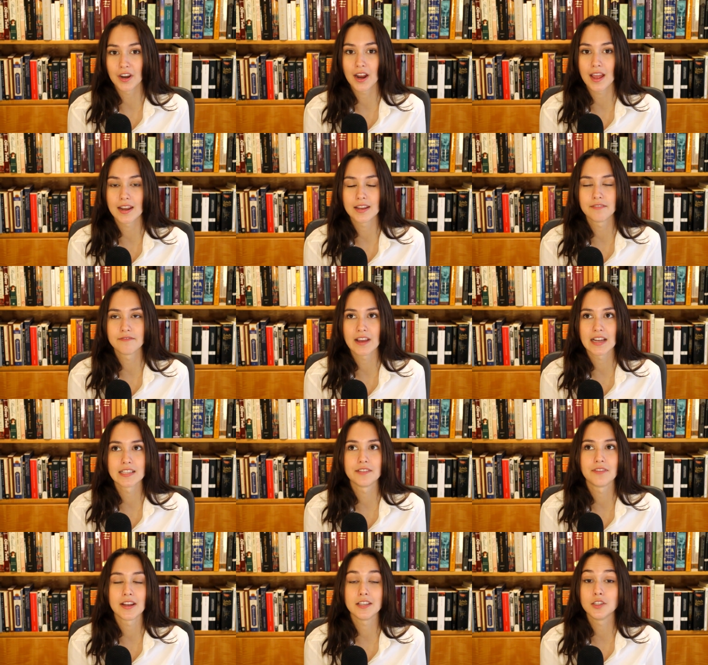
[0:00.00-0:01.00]
and in fact,
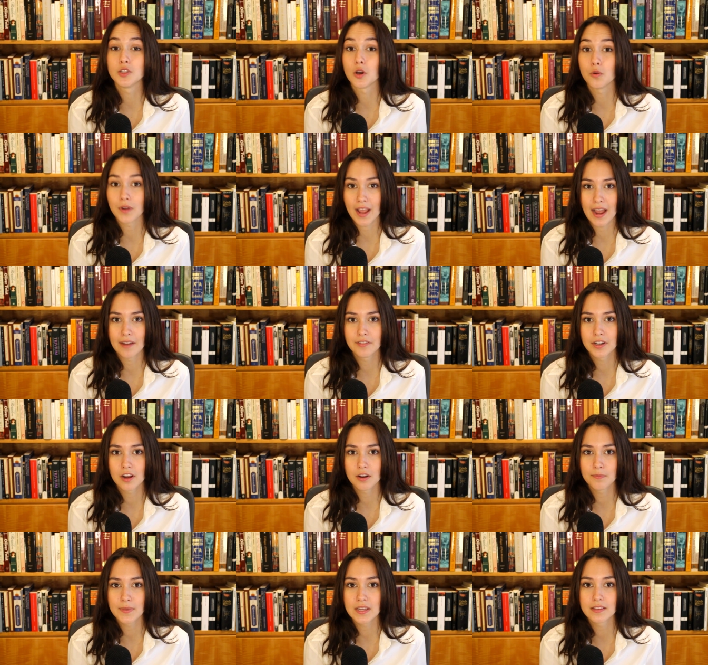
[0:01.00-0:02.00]
if I don't have it
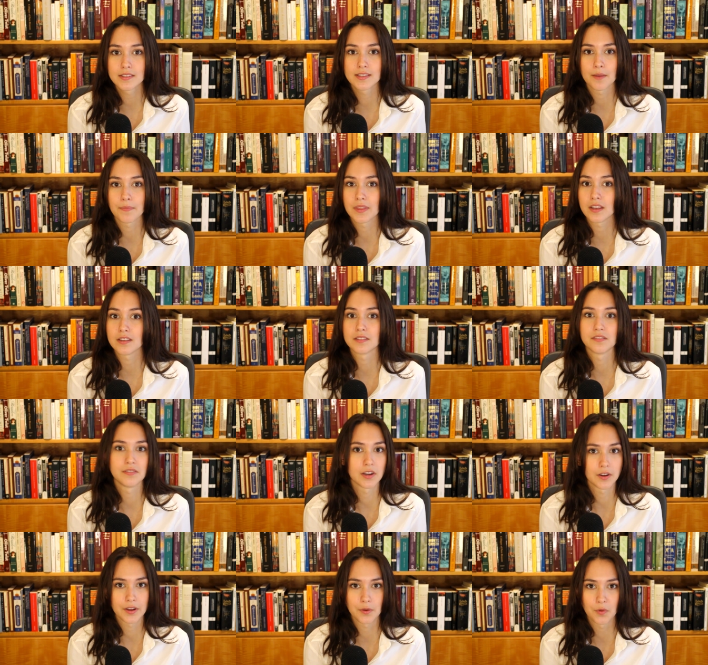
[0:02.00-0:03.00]
on me, something is
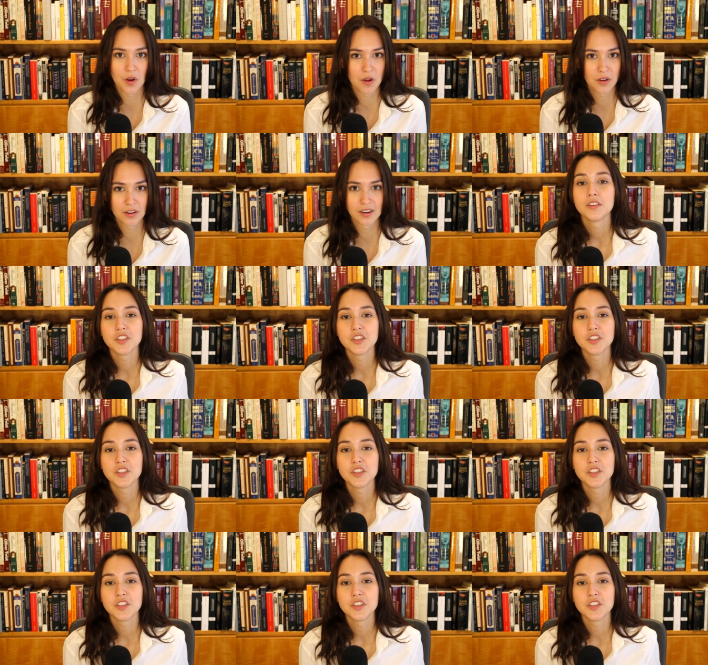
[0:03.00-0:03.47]
very wrong.